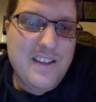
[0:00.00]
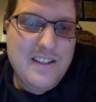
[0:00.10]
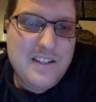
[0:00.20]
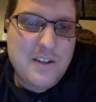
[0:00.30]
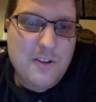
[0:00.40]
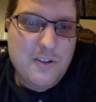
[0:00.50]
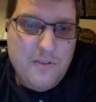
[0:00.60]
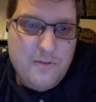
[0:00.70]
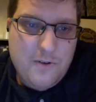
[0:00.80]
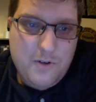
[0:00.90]
So
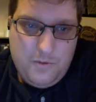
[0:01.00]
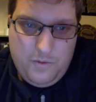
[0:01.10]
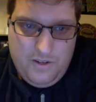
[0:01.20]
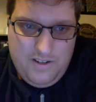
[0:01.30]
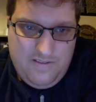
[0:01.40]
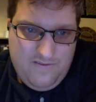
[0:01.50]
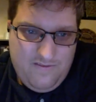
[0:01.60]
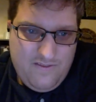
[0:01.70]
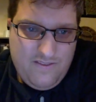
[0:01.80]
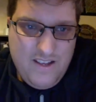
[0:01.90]
the first one
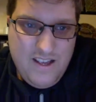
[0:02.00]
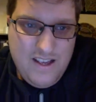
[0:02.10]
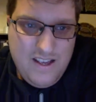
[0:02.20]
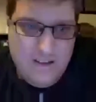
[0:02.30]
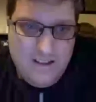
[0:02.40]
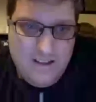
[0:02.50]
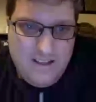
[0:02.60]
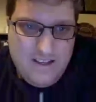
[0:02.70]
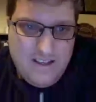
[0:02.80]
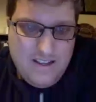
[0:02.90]

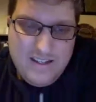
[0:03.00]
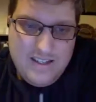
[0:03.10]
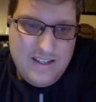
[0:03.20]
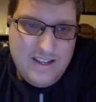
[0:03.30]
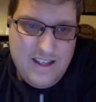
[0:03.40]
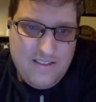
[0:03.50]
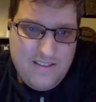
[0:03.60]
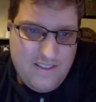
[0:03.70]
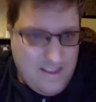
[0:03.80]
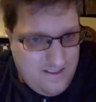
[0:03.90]
is,
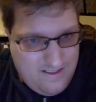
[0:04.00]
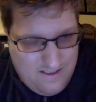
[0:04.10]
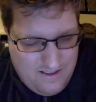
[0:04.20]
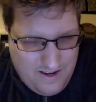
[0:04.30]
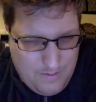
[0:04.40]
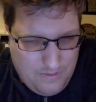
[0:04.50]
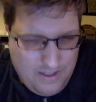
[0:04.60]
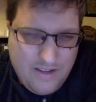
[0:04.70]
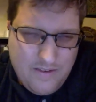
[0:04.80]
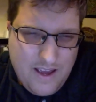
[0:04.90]
I
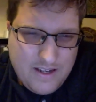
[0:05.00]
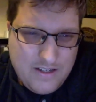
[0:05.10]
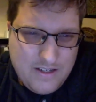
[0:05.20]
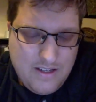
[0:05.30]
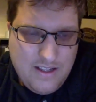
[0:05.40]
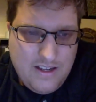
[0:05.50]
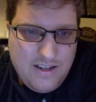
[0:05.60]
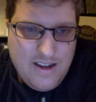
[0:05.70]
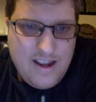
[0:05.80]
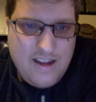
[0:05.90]
believe, x to the
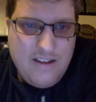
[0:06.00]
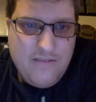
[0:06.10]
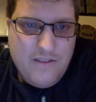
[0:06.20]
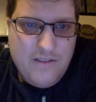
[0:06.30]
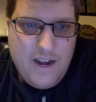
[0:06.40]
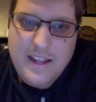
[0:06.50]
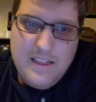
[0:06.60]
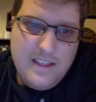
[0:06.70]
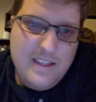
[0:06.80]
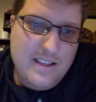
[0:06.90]
negative
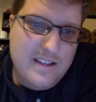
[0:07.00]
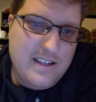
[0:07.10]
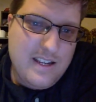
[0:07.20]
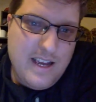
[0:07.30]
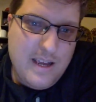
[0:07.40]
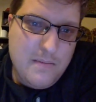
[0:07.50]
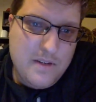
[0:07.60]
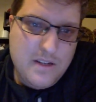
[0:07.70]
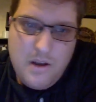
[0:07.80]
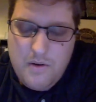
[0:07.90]
9th times
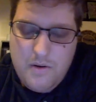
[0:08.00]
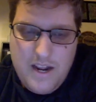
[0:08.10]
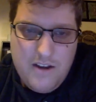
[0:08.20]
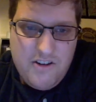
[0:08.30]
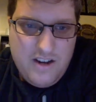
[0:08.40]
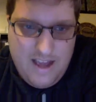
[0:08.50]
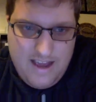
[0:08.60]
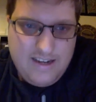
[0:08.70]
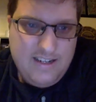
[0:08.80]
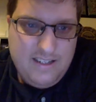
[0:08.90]
cotangent
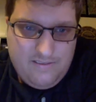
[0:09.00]
x.